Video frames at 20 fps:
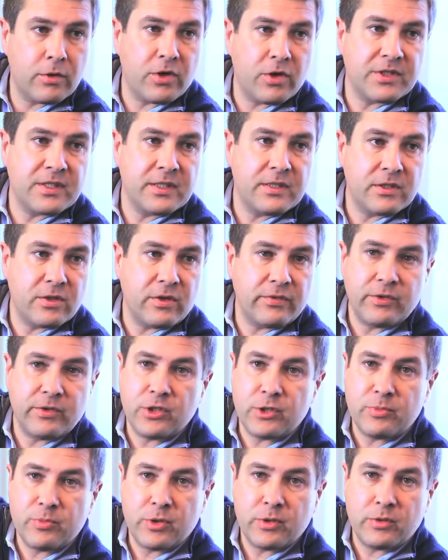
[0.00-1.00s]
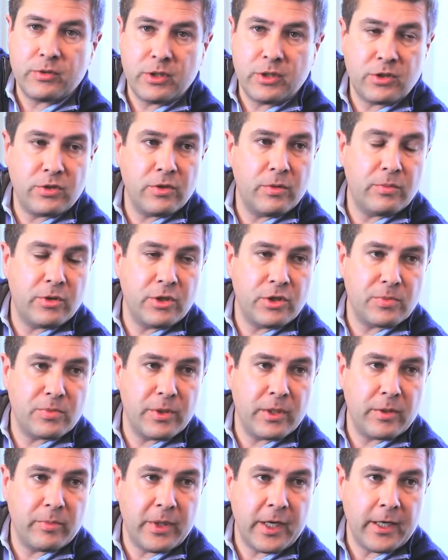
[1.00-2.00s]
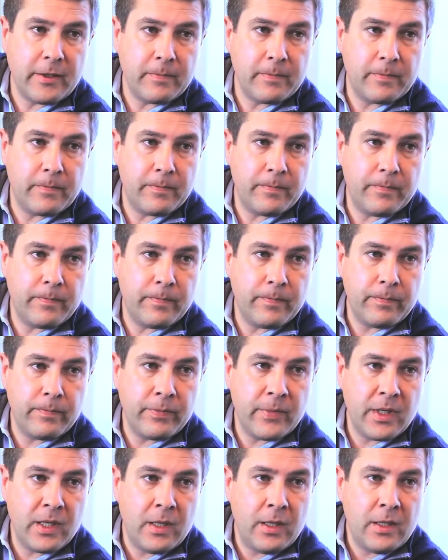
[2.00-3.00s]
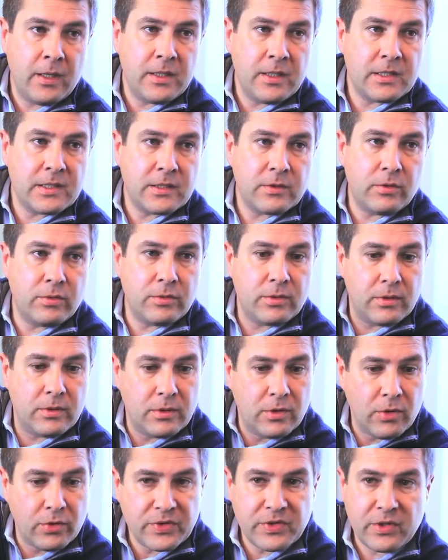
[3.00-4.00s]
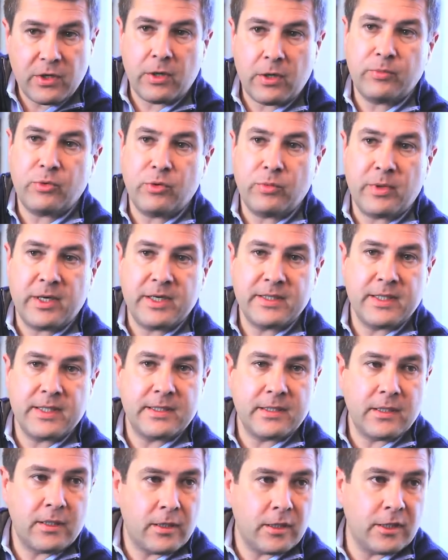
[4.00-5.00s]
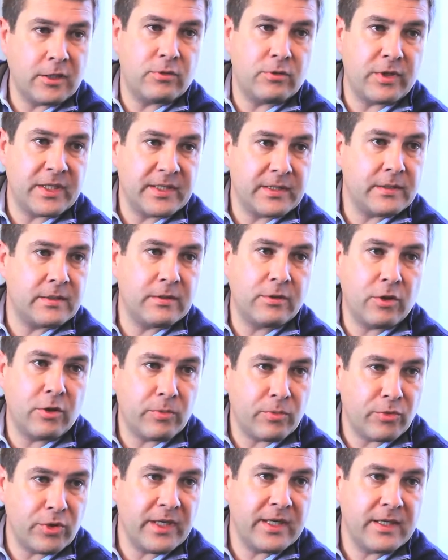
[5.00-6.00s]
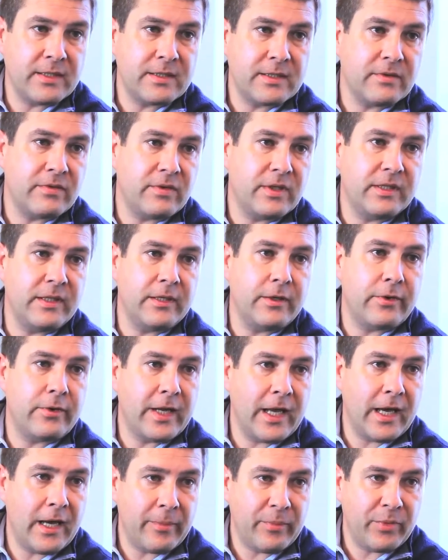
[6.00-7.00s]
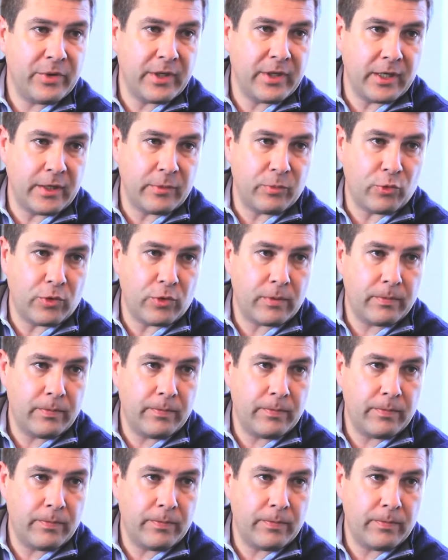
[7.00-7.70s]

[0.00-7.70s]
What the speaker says: causing soft tissue impingement and pain. So those compromises are addressed comprehensively. They don't happen anymore.